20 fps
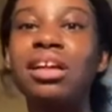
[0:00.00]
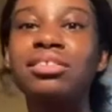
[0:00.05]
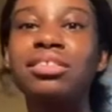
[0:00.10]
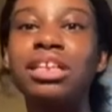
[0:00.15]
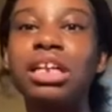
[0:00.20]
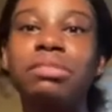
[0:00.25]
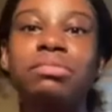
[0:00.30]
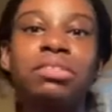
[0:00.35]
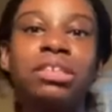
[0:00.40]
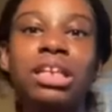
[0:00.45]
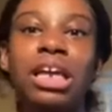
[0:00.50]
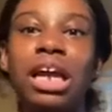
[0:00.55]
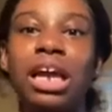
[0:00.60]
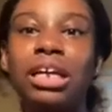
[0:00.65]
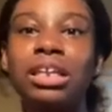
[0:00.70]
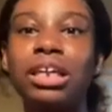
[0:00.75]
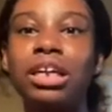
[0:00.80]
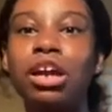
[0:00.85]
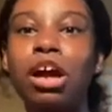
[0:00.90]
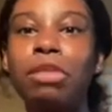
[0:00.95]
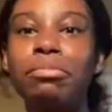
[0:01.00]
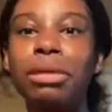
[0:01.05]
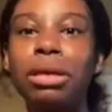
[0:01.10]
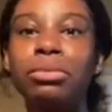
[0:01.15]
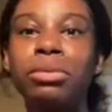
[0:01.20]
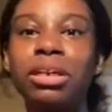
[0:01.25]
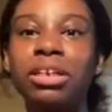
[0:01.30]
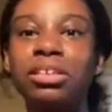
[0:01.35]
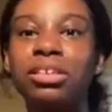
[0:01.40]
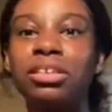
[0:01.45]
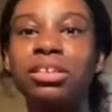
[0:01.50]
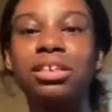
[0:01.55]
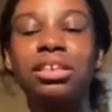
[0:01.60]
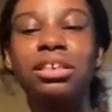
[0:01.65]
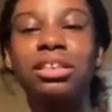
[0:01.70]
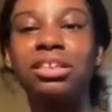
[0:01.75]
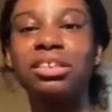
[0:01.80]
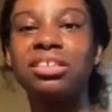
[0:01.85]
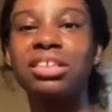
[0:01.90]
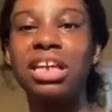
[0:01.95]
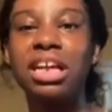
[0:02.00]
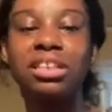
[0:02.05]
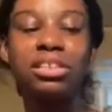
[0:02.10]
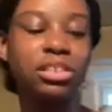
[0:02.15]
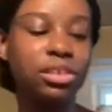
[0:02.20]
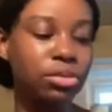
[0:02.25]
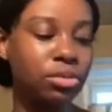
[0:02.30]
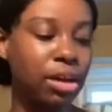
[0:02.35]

stopped today, like on my way to get this tattoo,